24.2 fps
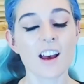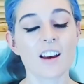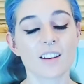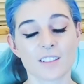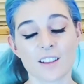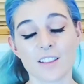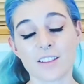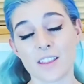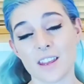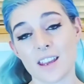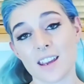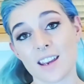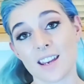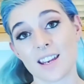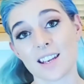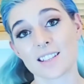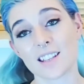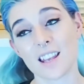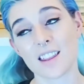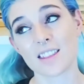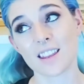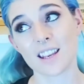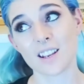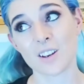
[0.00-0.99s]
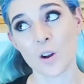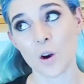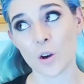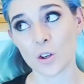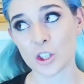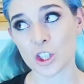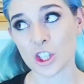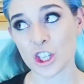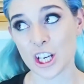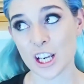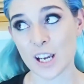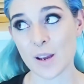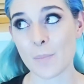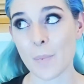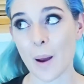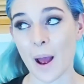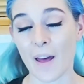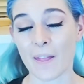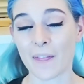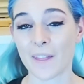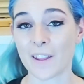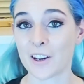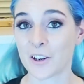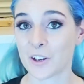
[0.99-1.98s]
The thing is, they're not cheap
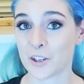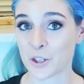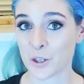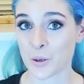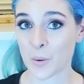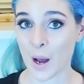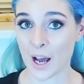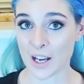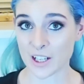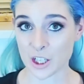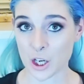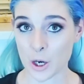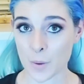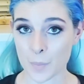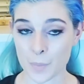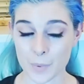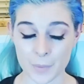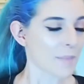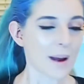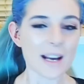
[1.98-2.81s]
and they do add up.